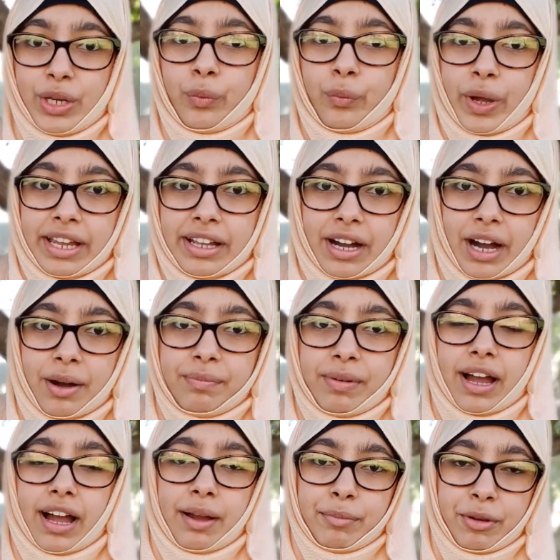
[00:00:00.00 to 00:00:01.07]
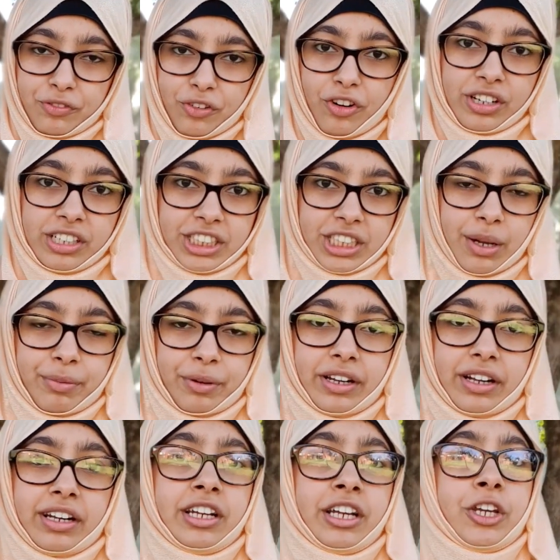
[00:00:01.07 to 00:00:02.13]
wake up before Isha
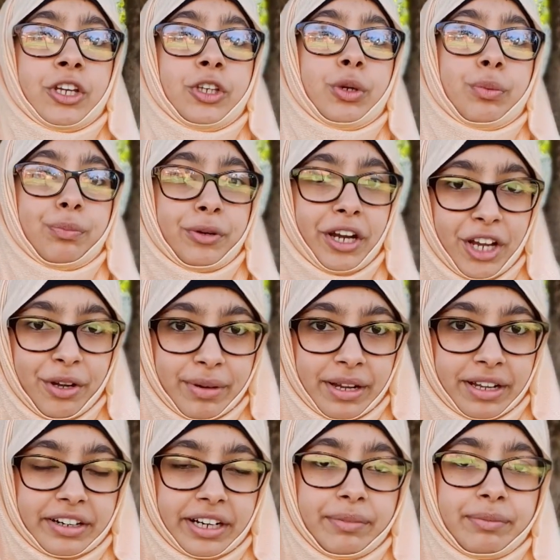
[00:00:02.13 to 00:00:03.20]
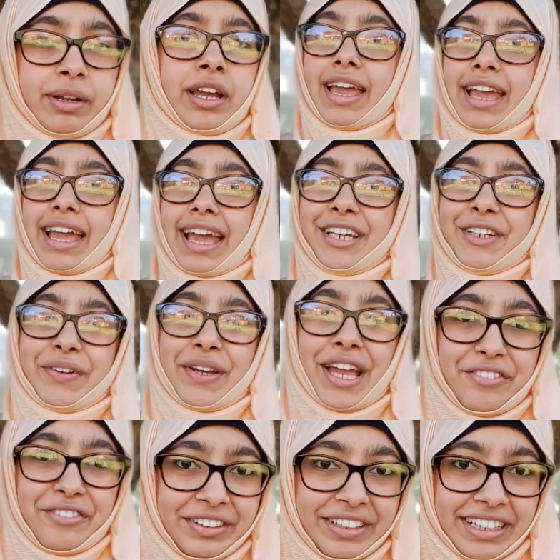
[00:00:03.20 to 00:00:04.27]
prayer, you pray your Maghrib and do
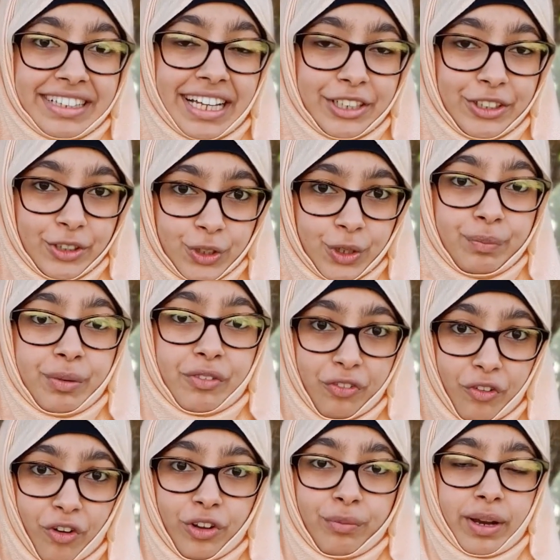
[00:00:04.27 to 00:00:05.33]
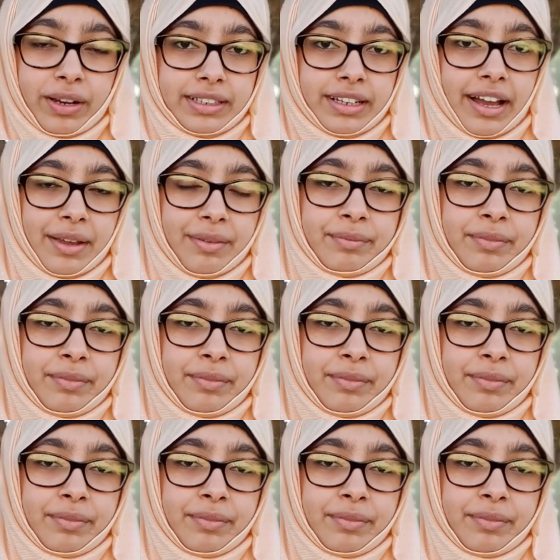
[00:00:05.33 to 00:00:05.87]
everything that you do before bedtime,